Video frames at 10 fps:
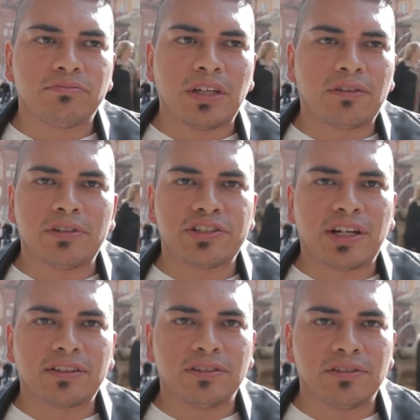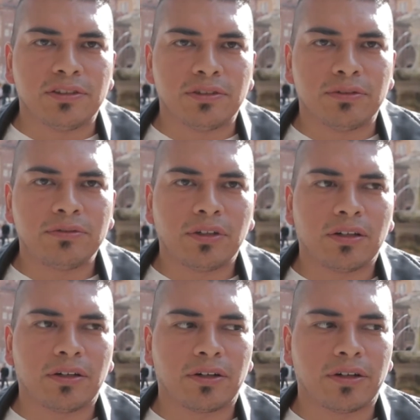they rejected you
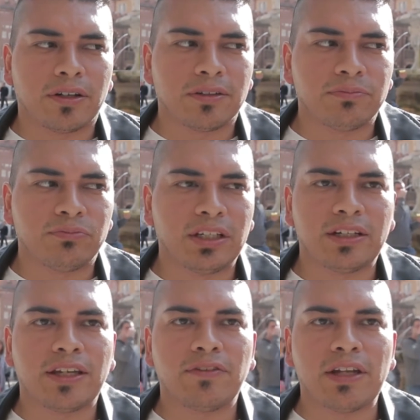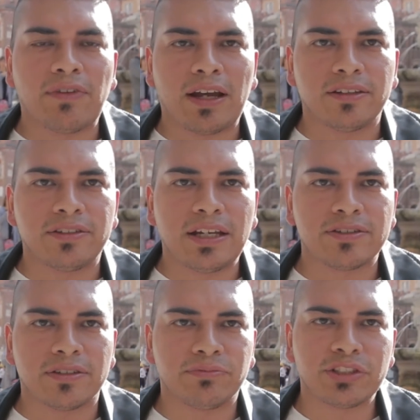or didn't give you that
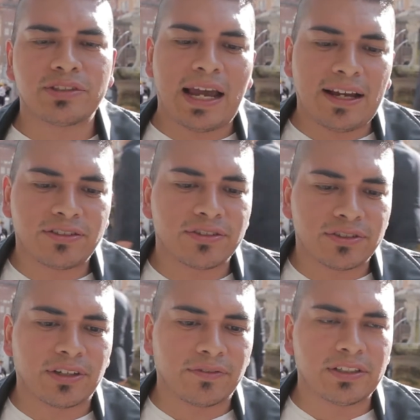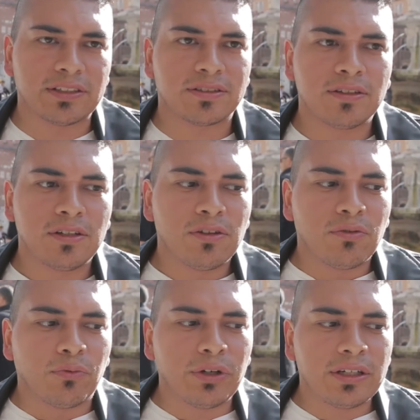validation. Just ask yourself this:
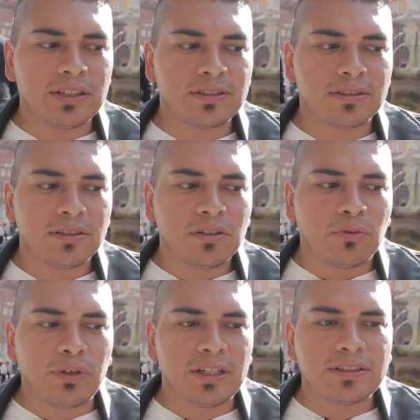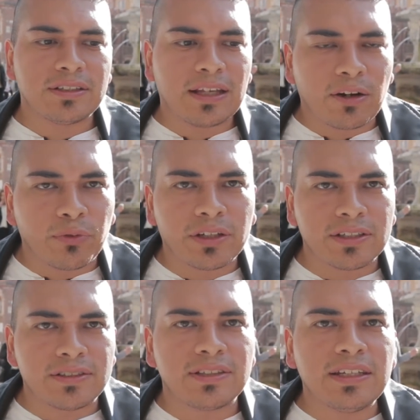what is it that I'm really
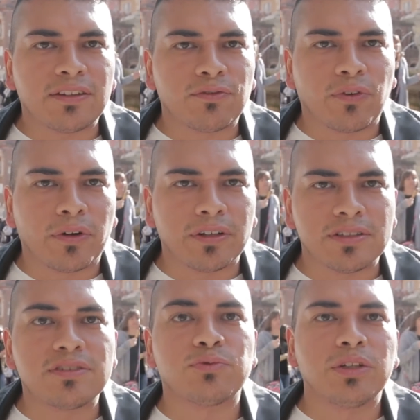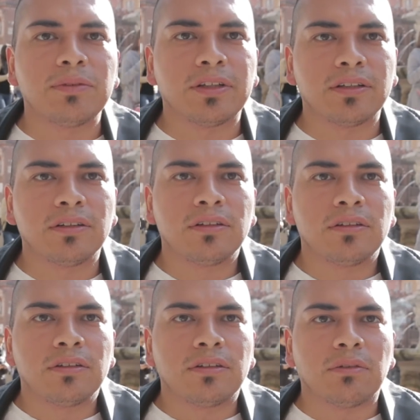seeking for in these women,
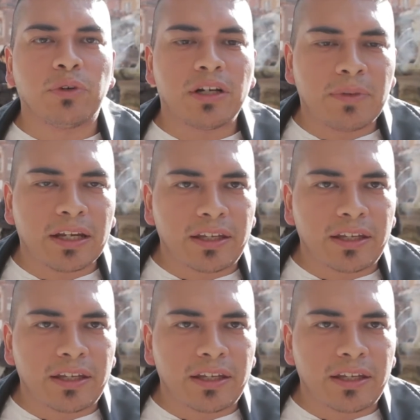and what am I